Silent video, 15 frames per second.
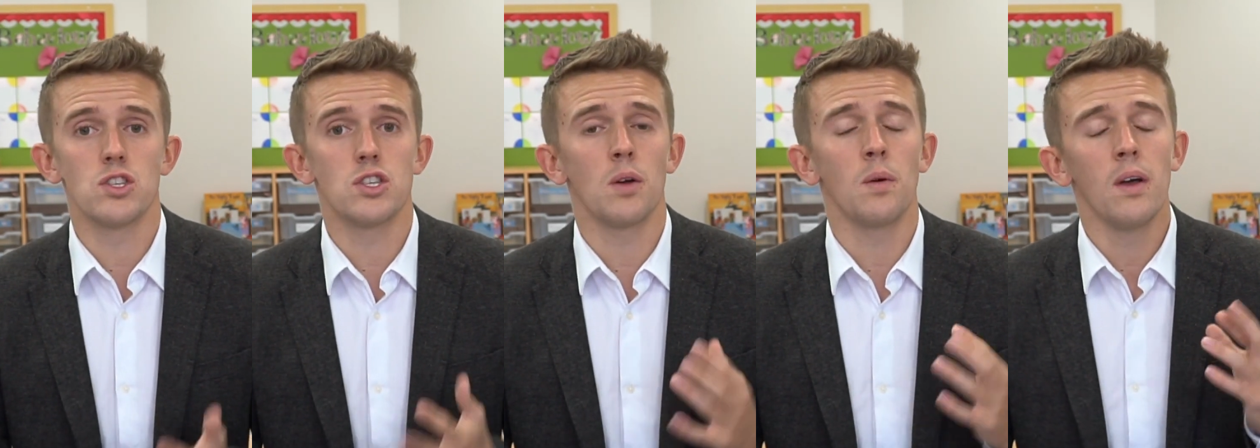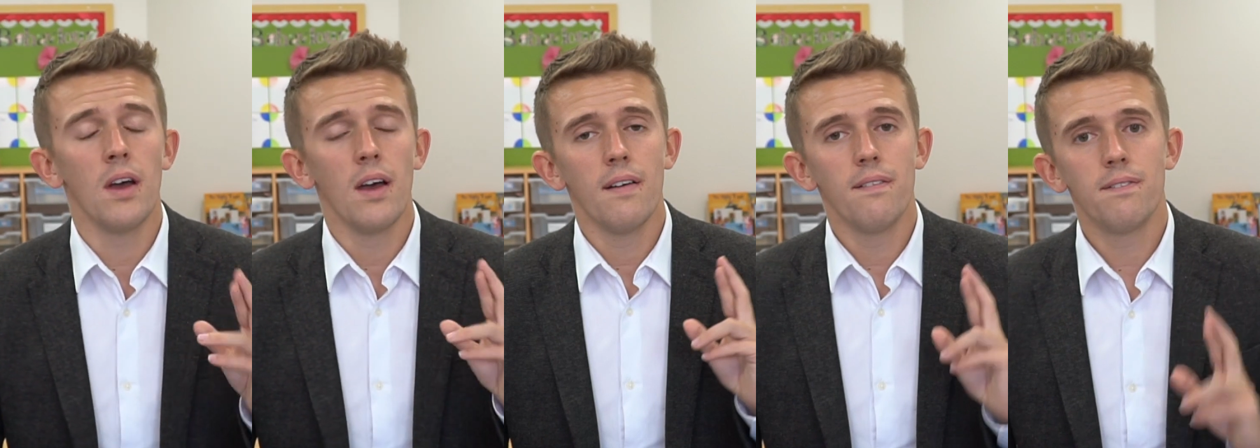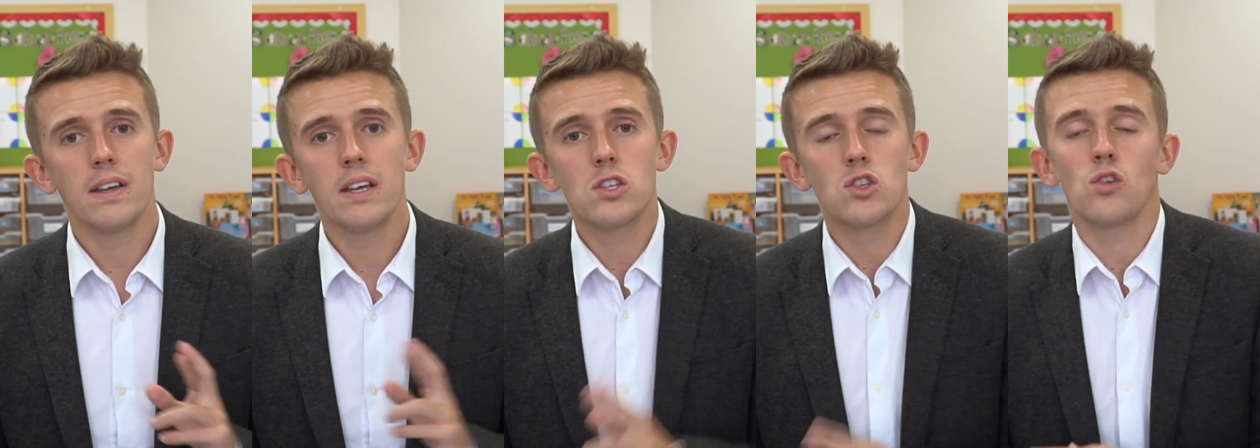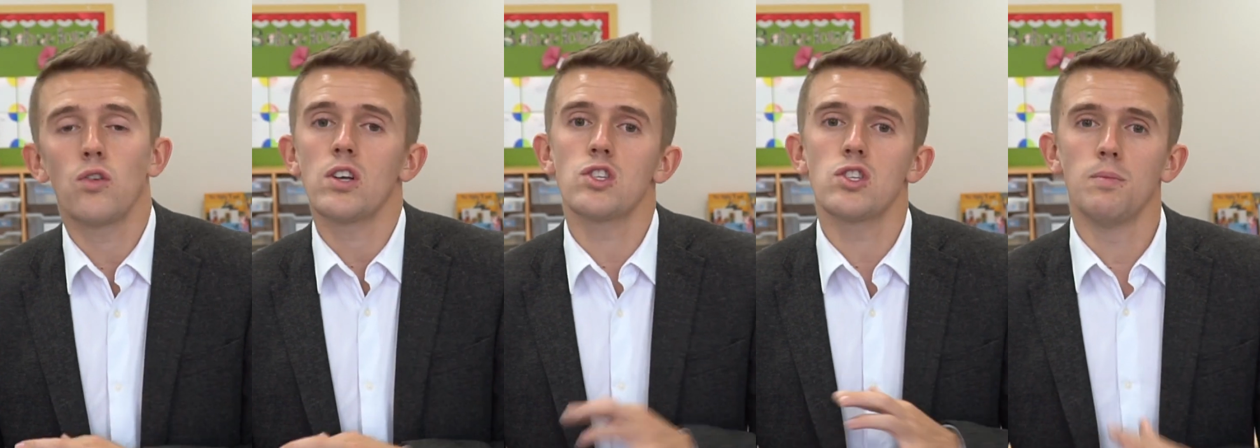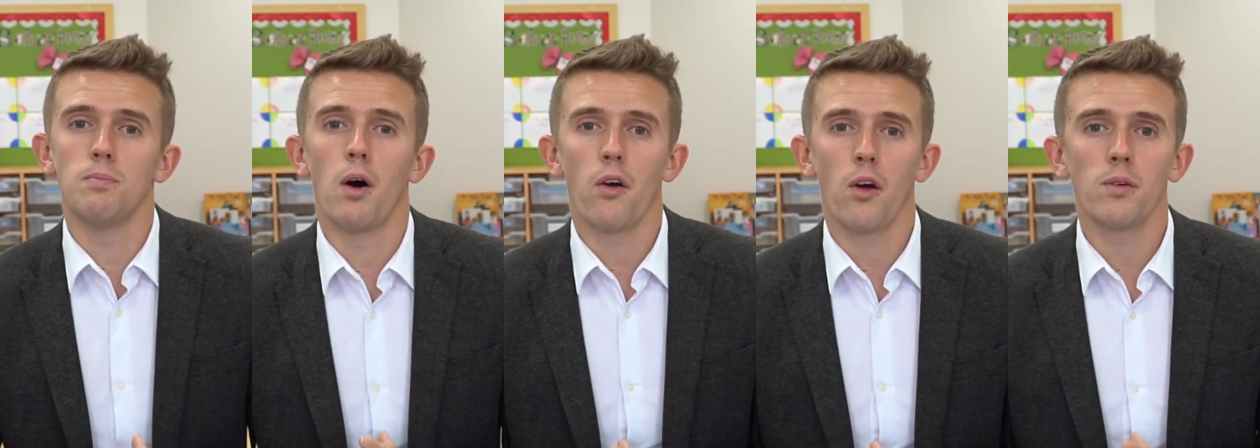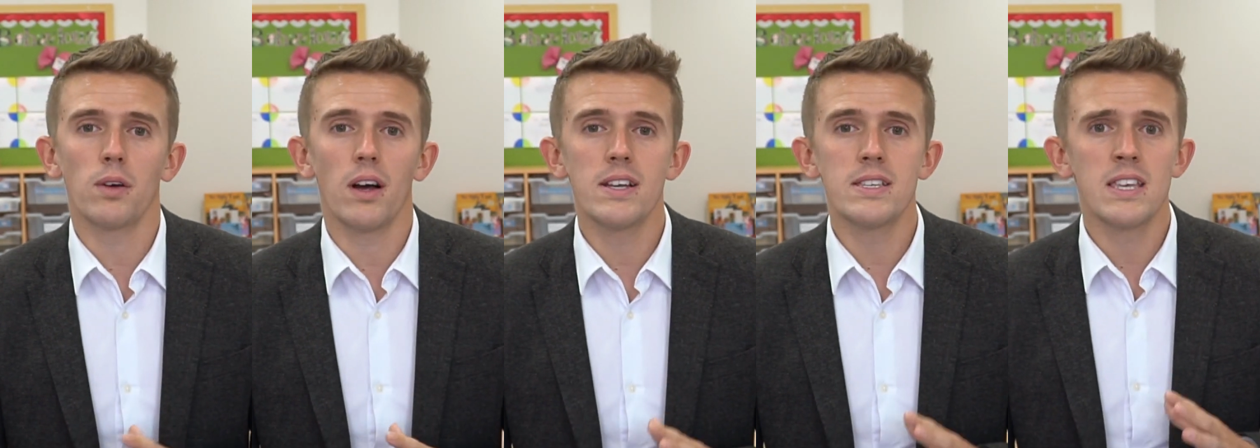So fingers crossed tomorrow,
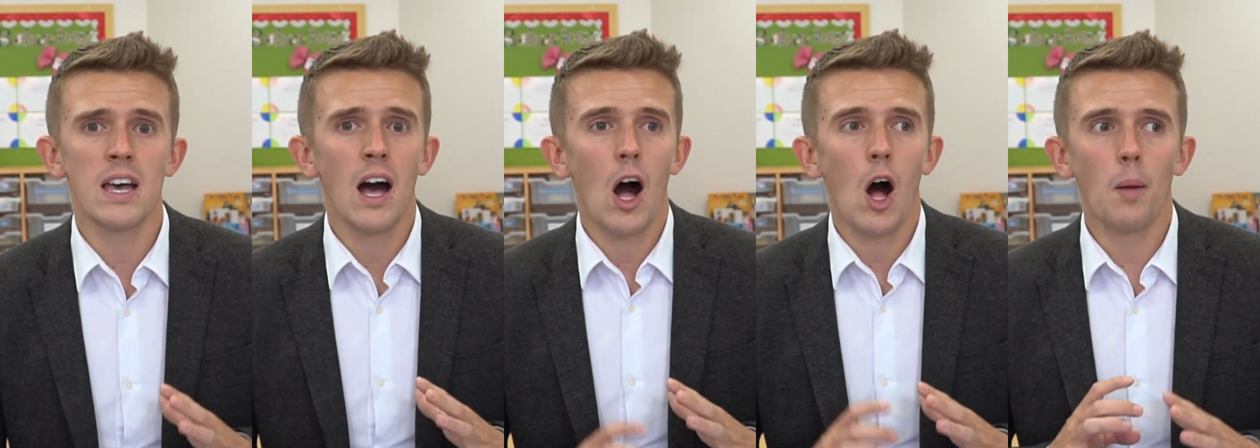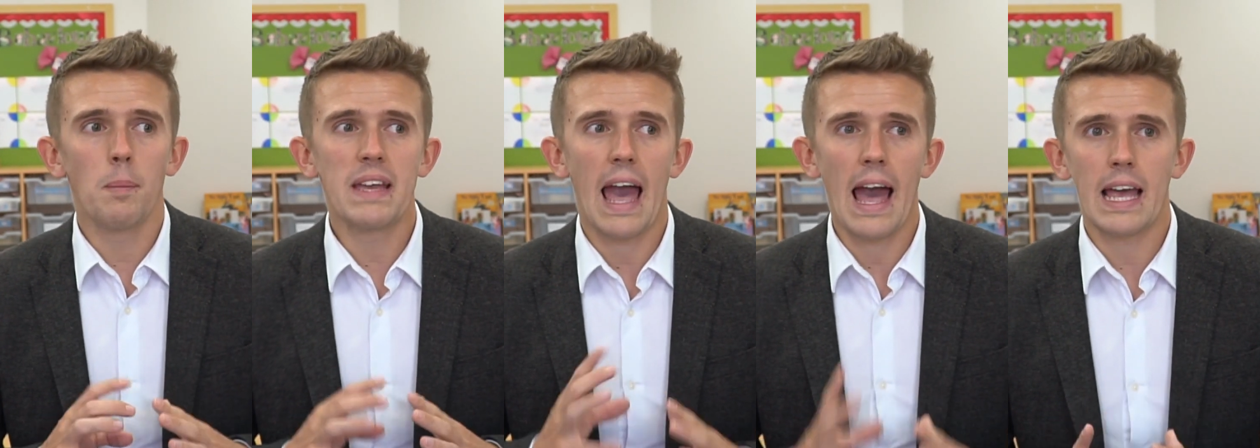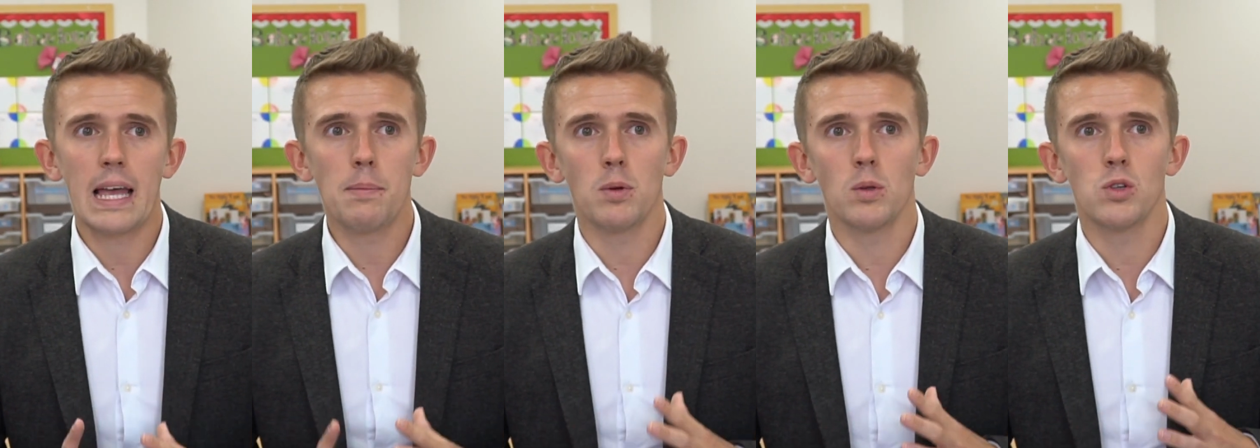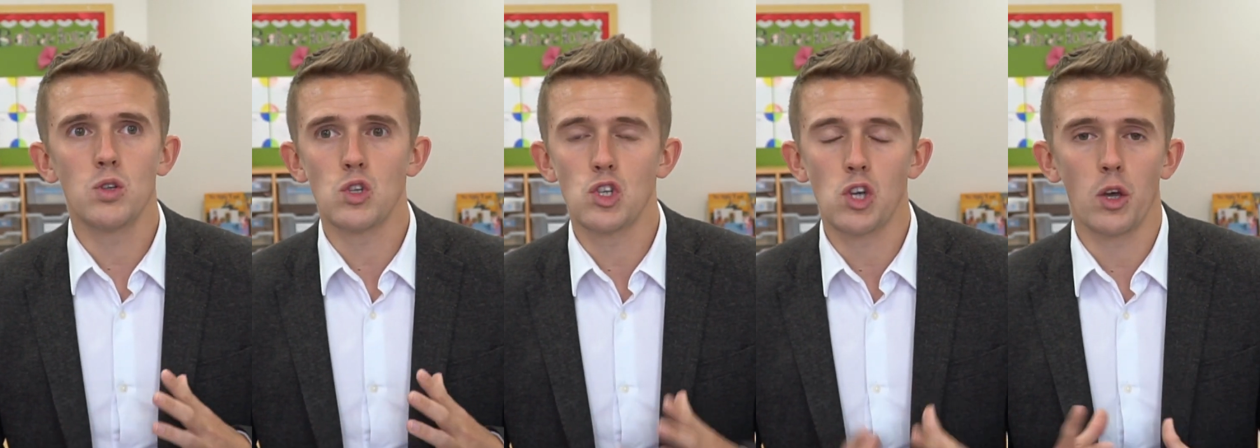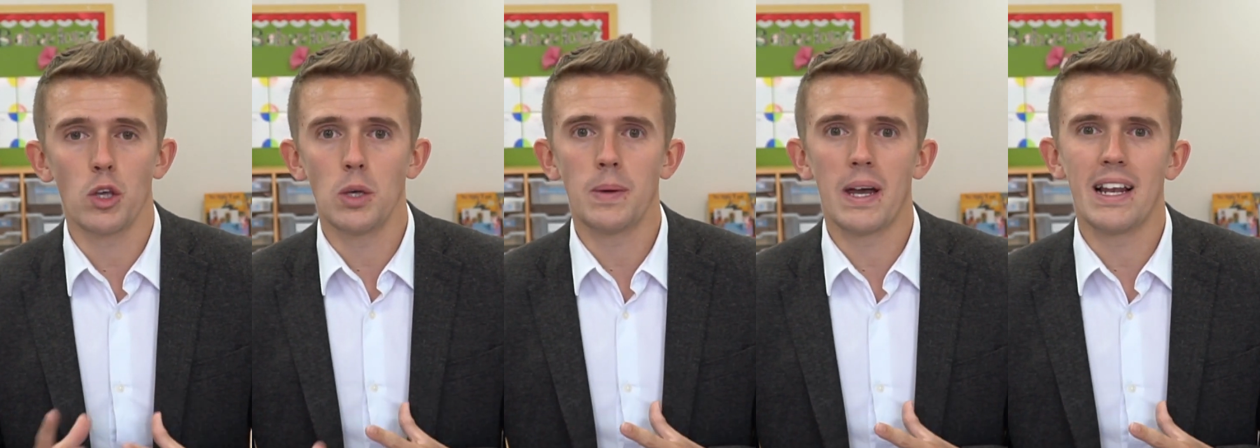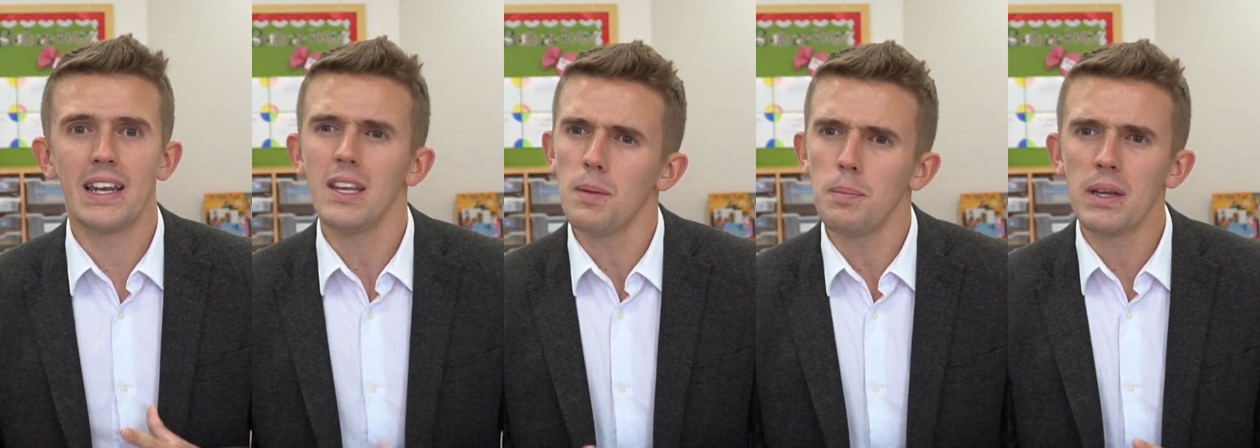guys, I'll be able to show you a
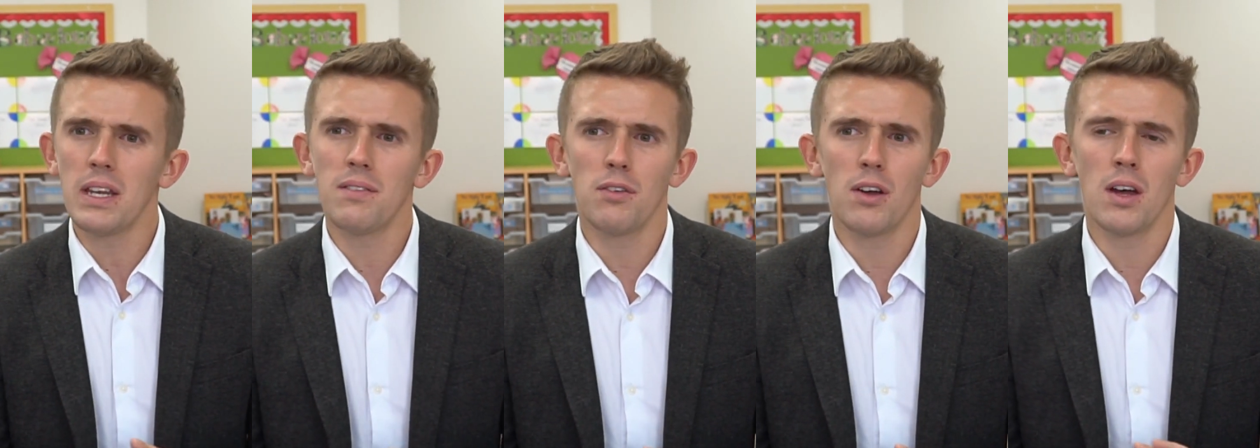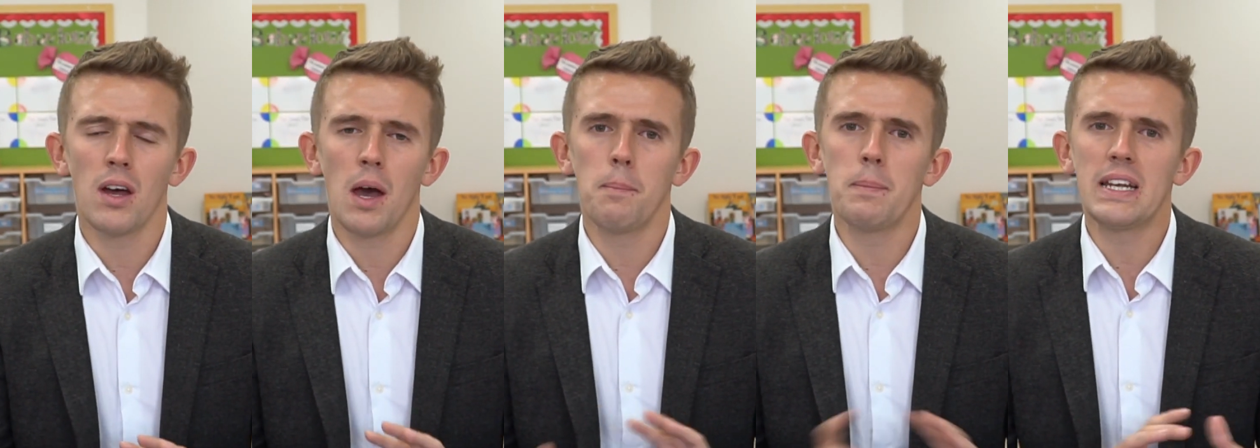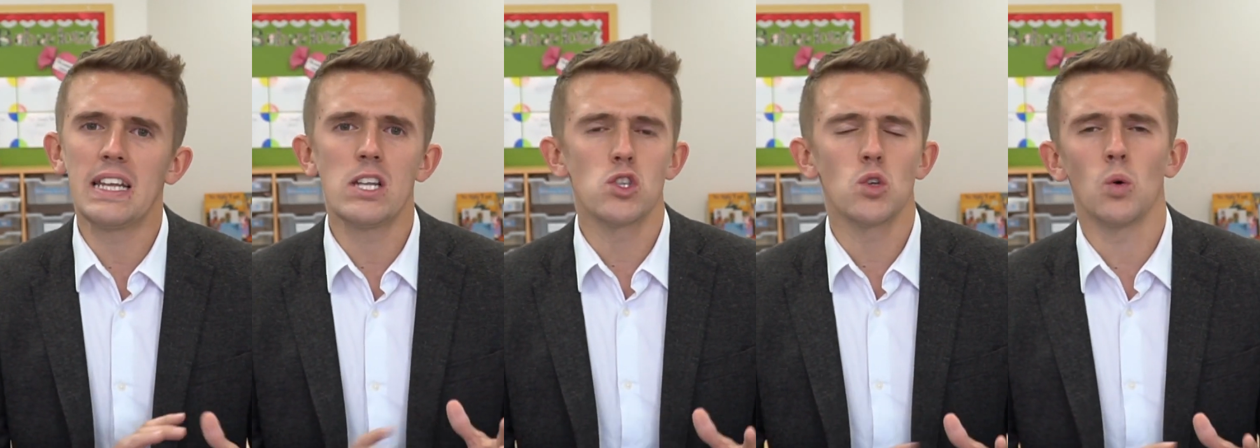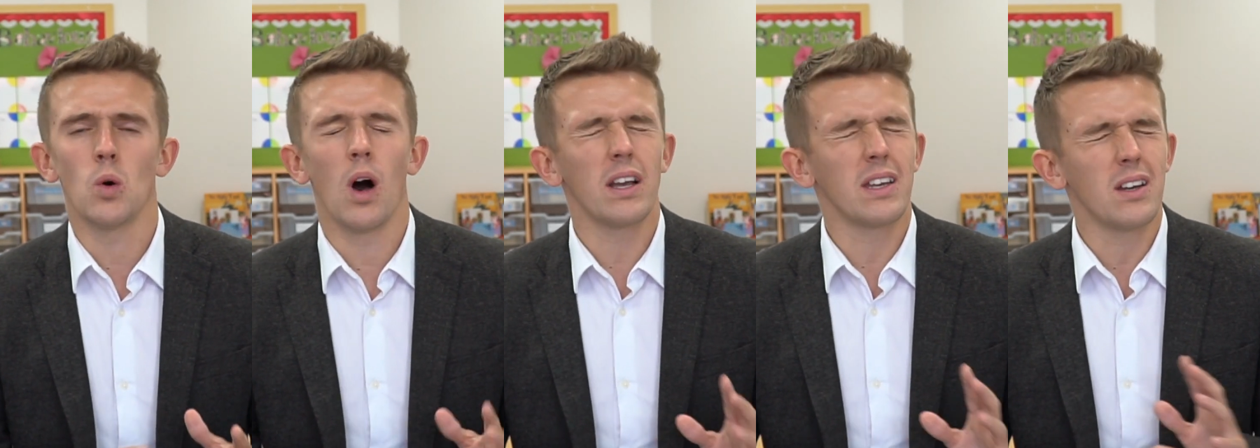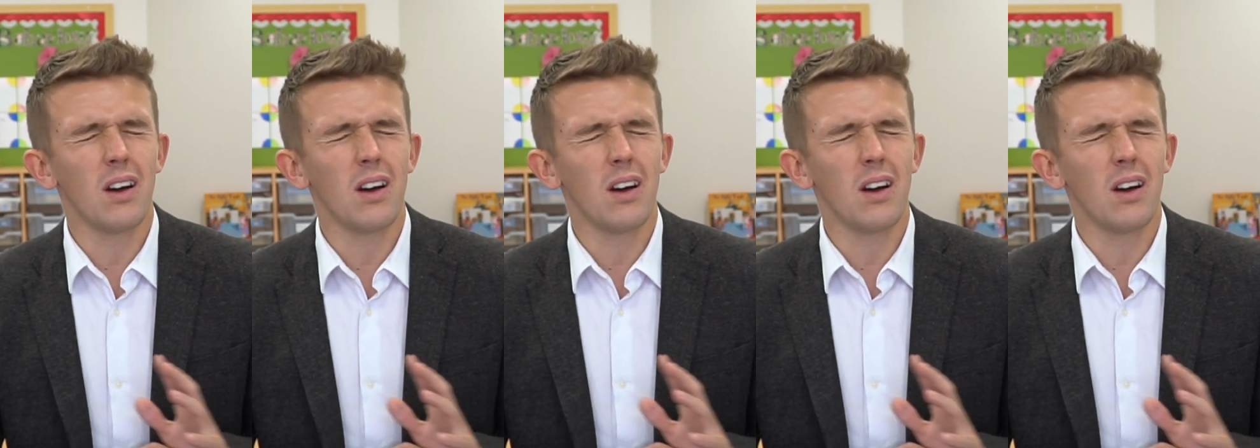little bit of a, a mini tour. I